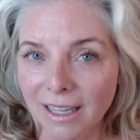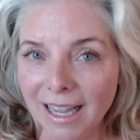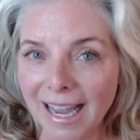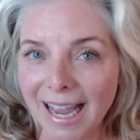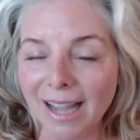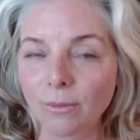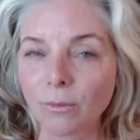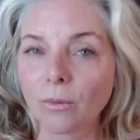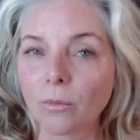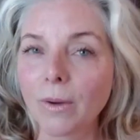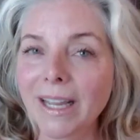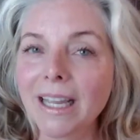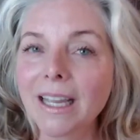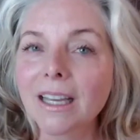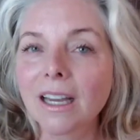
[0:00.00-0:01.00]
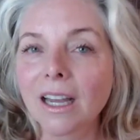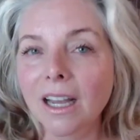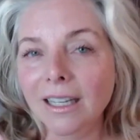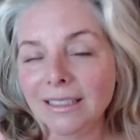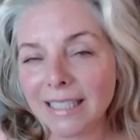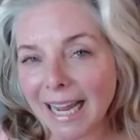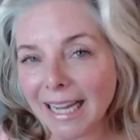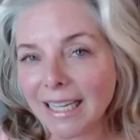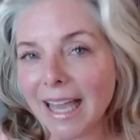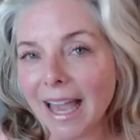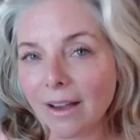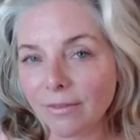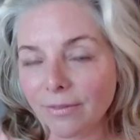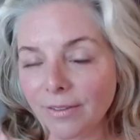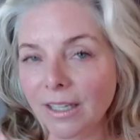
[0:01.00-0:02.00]
And when we take
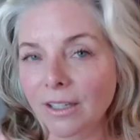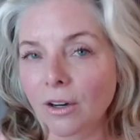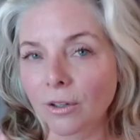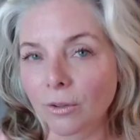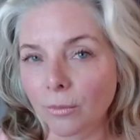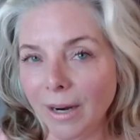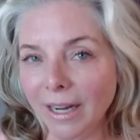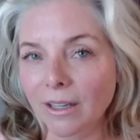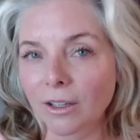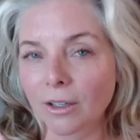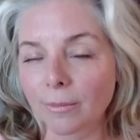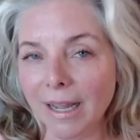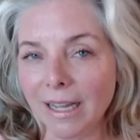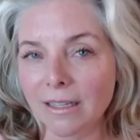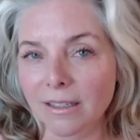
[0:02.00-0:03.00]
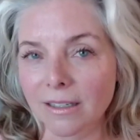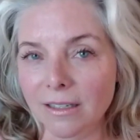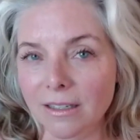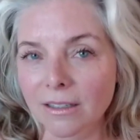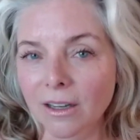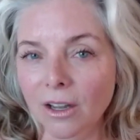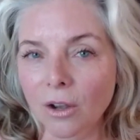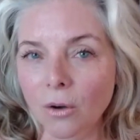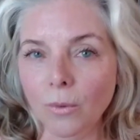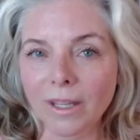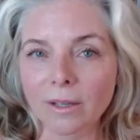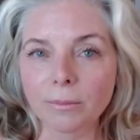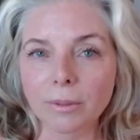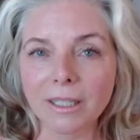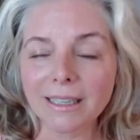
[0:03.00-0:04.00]
caffeine on a regular basis, we
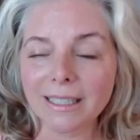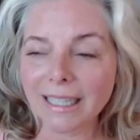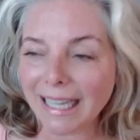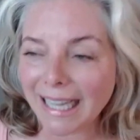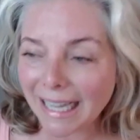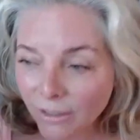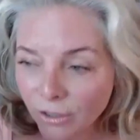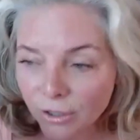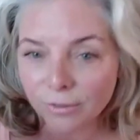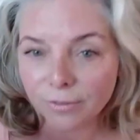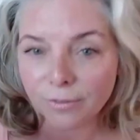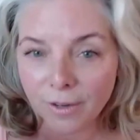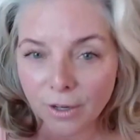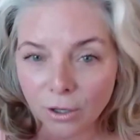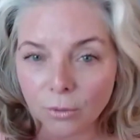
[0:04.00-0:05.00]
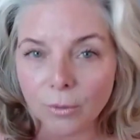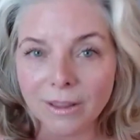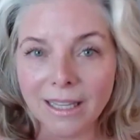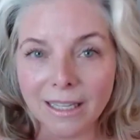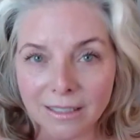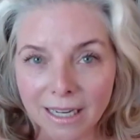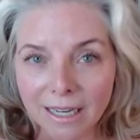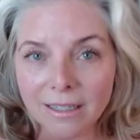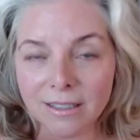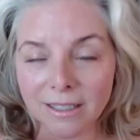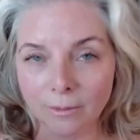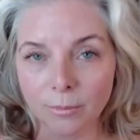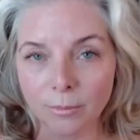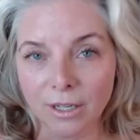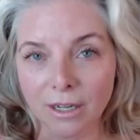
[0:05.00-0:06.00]
completely interfere with the
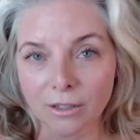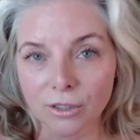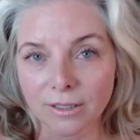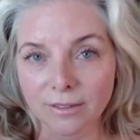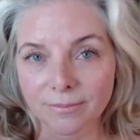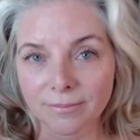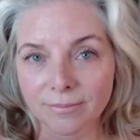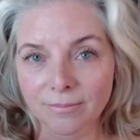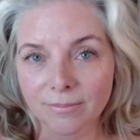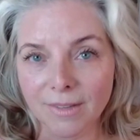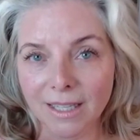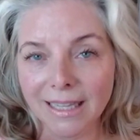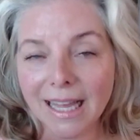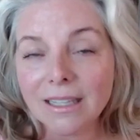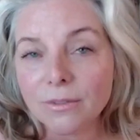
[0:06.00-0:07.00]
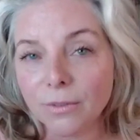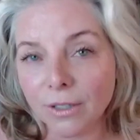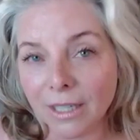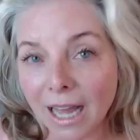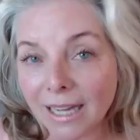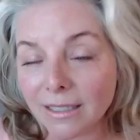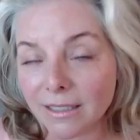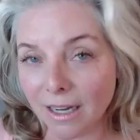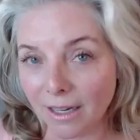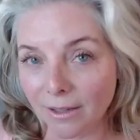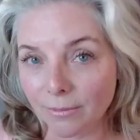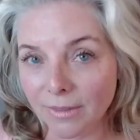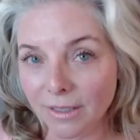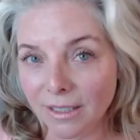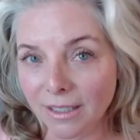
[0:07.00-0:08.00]
adenosine production. That's for nighttime.
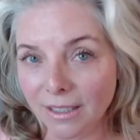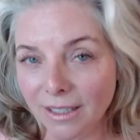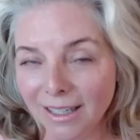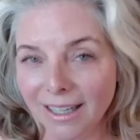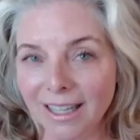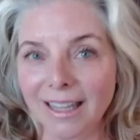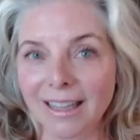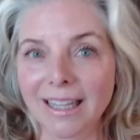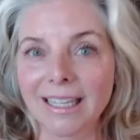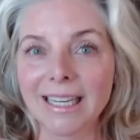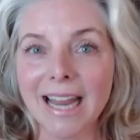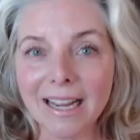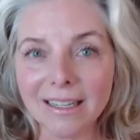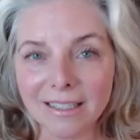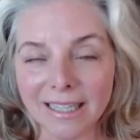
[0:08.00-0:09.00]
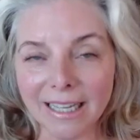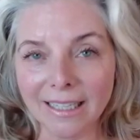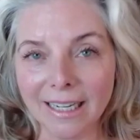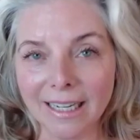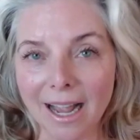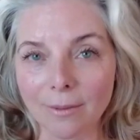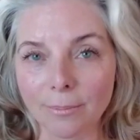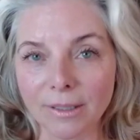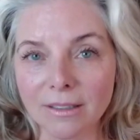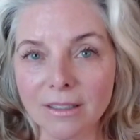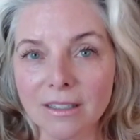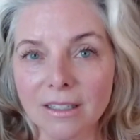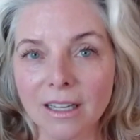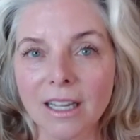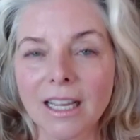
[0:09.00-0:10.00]
The next thing that
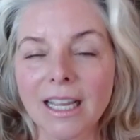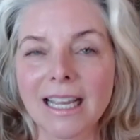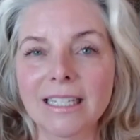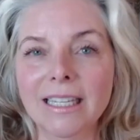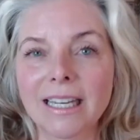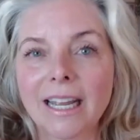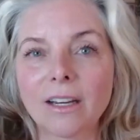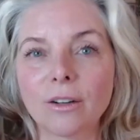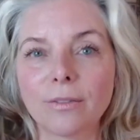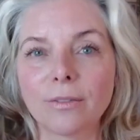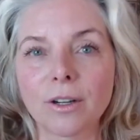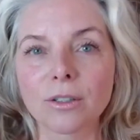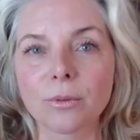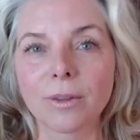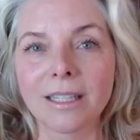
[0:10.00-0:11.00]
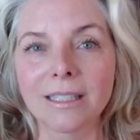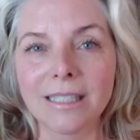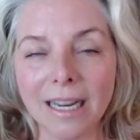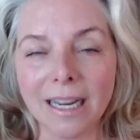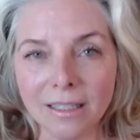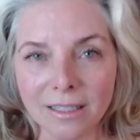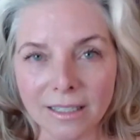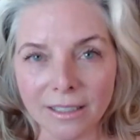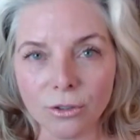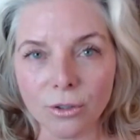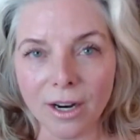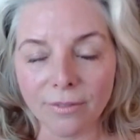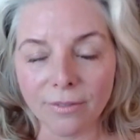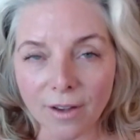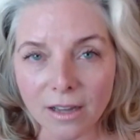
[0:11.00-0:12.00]
happens is it interferes with adenosine
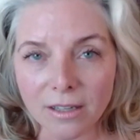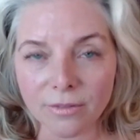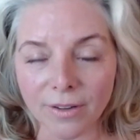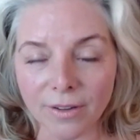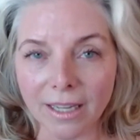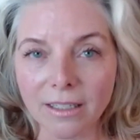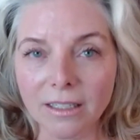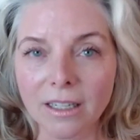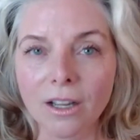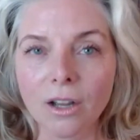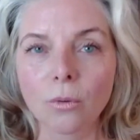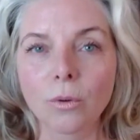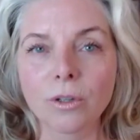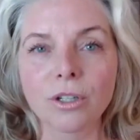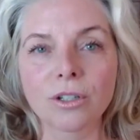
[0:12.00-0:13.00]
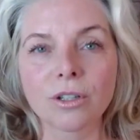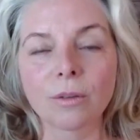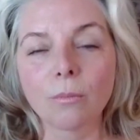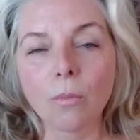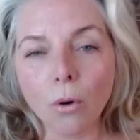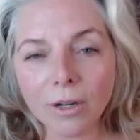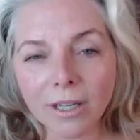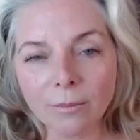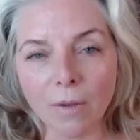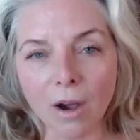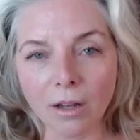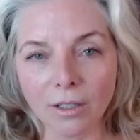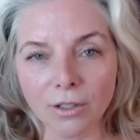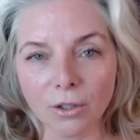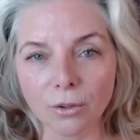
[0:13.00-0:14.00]
triphosphate, which is the morning
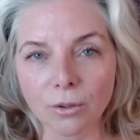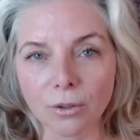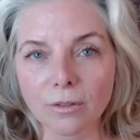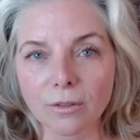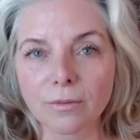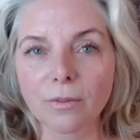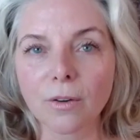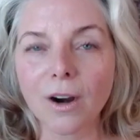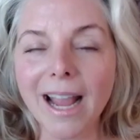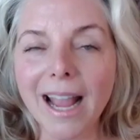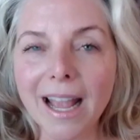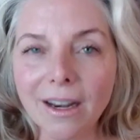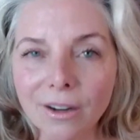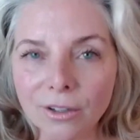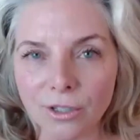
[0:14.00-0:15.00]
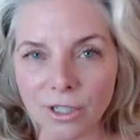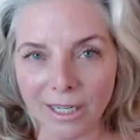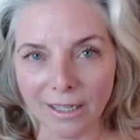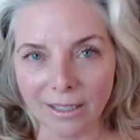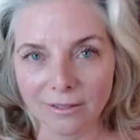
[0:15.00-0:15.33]
molecule for energy.